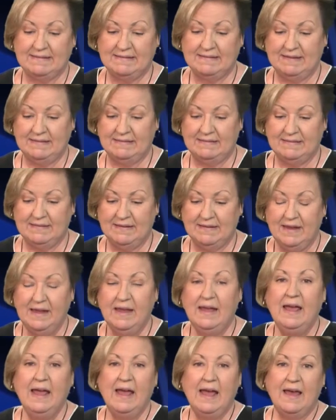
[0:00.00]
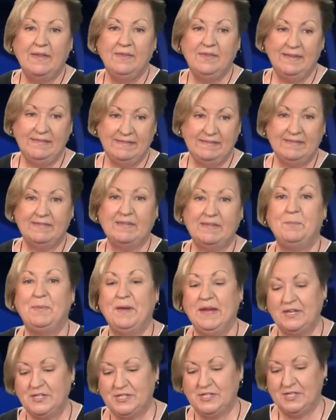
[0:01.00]
success. And this is a
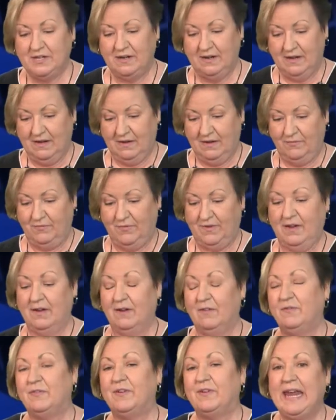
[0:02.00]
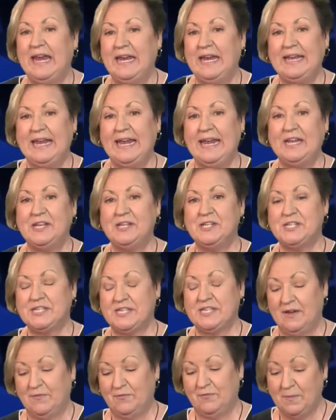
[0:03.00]
picture of, of
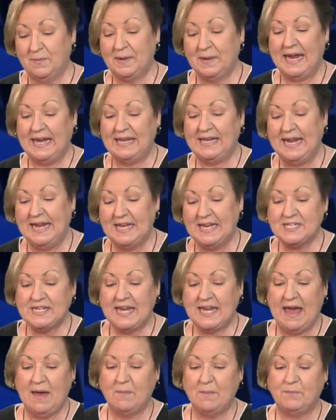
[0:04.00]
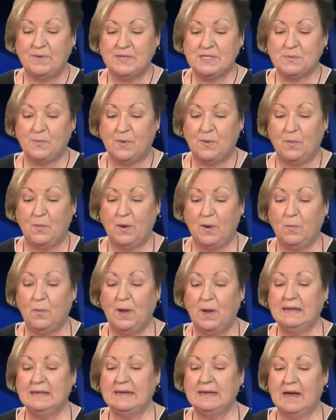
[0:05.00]
KTH, uh, from KTH campus where we
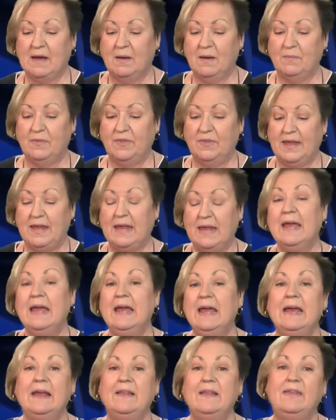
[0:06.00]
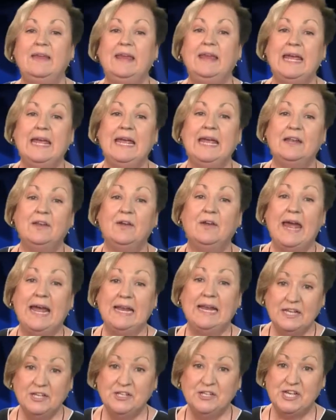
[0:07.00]
welcome the, the
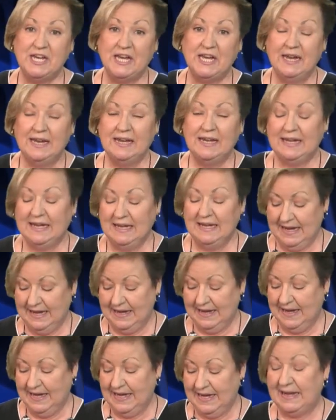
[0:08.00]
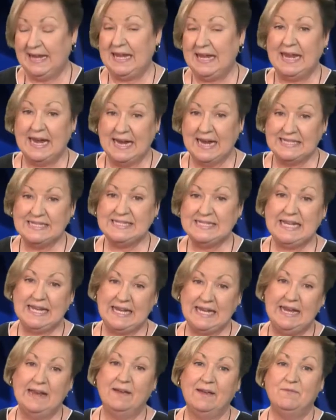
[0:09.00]
InnoEnergy uh,
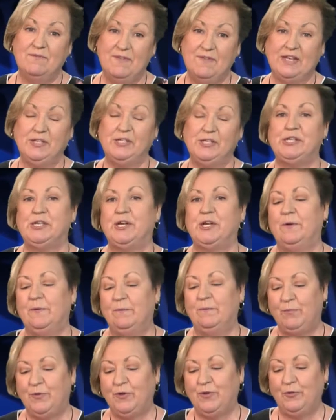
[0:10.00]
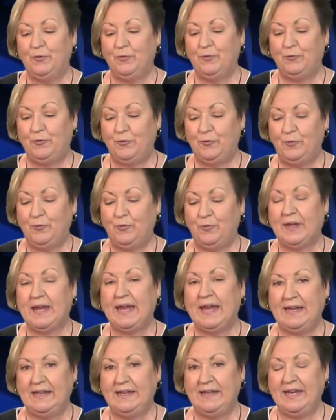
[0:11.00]
EIT venture to, to the
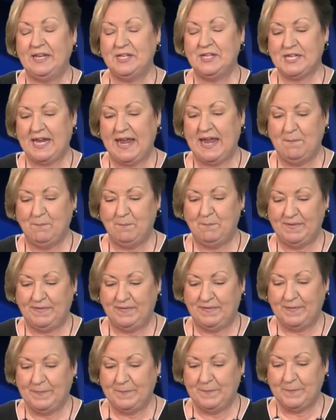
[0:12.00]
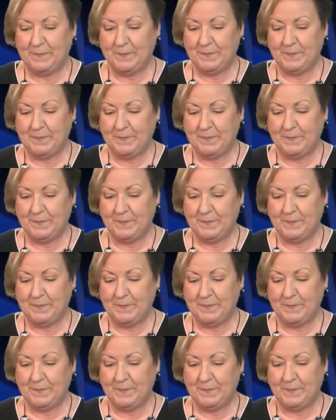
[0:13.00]
KTH campus.